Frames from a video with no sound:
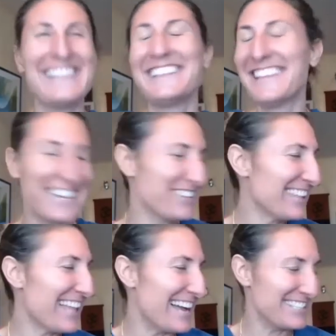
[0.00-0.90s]
then let your
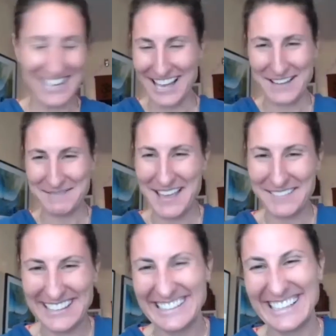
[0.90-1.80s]
light shine,
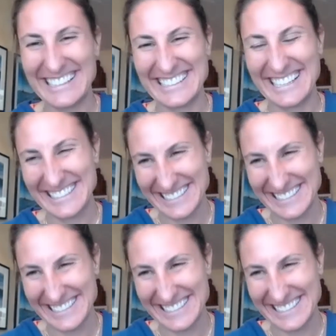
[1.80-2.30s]
baby. That's awesome.